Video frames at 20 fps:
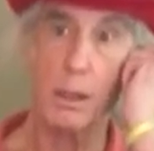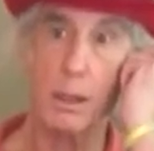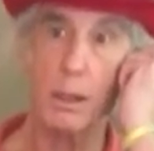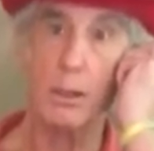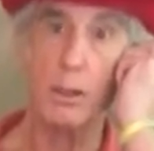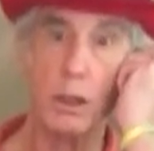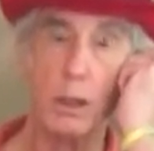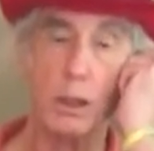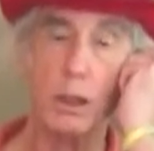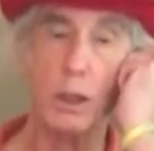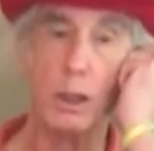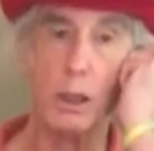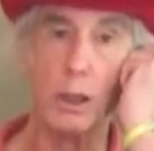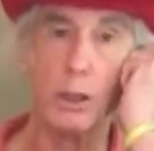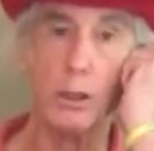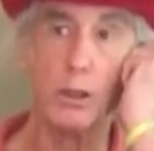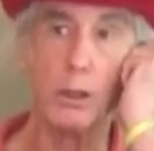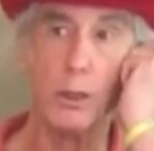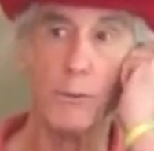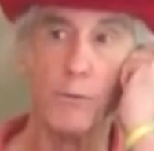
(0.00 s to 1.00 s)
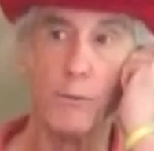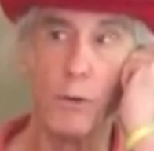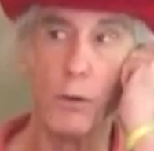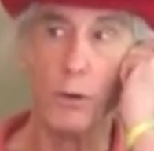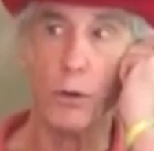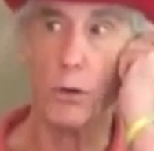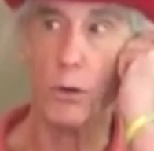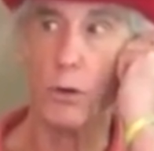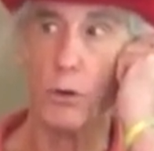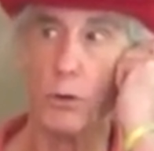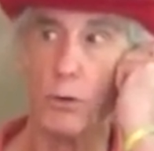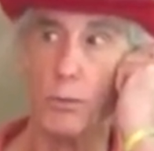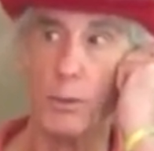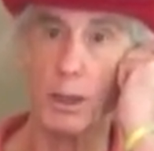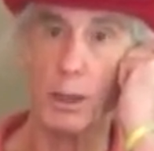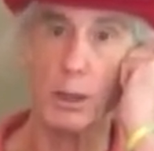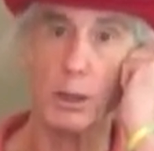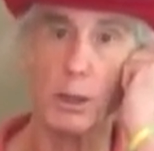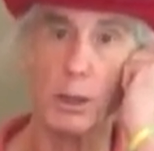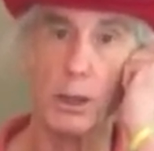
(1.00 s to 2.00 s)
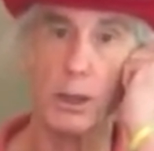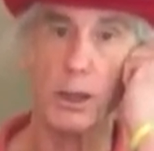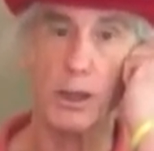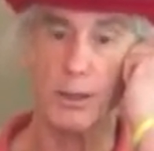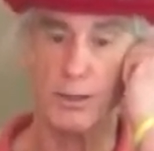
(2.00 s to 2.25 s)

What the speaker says: E.T. phone home. E.T.